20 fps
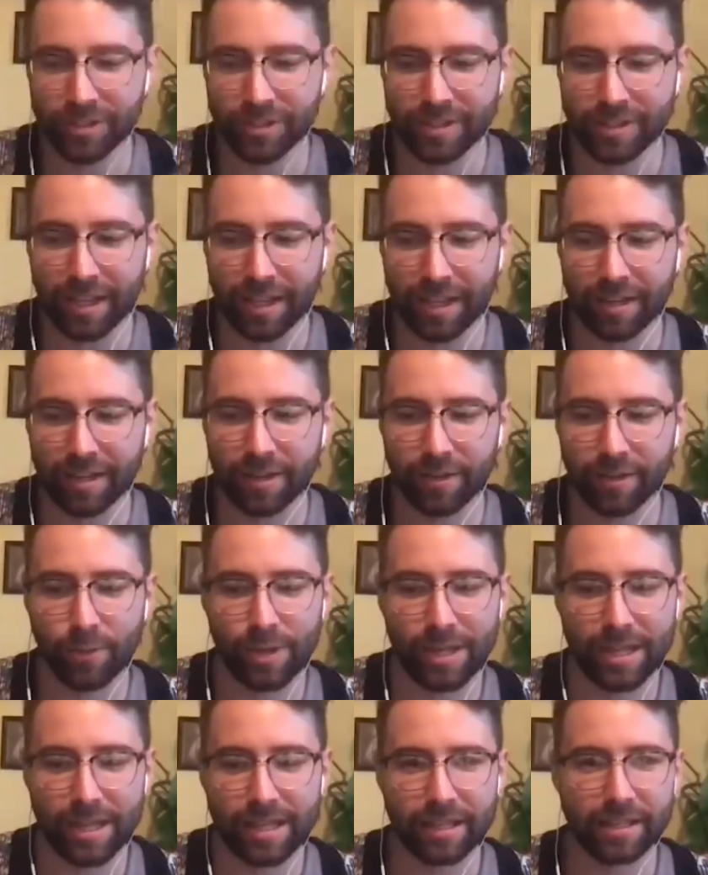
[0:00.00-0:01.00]
State.
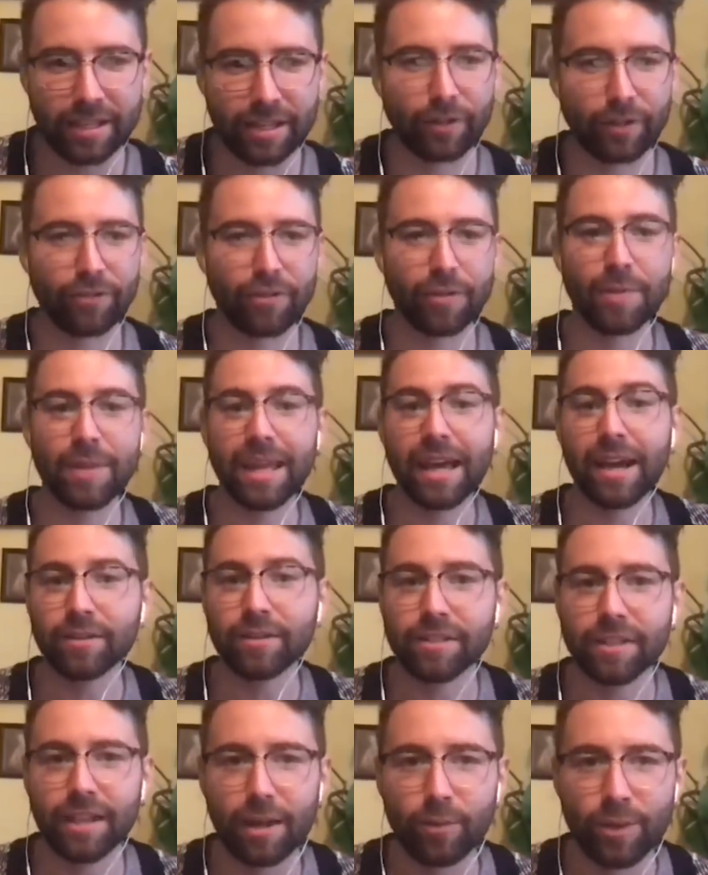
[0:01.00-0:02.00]
We, you know, from the
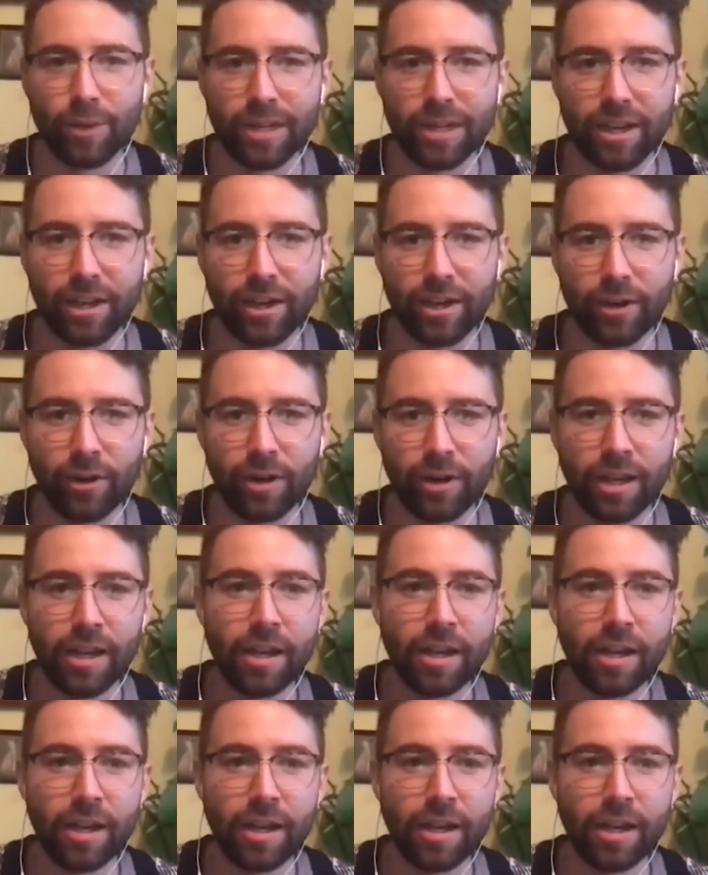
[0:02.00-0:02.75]
outside, we know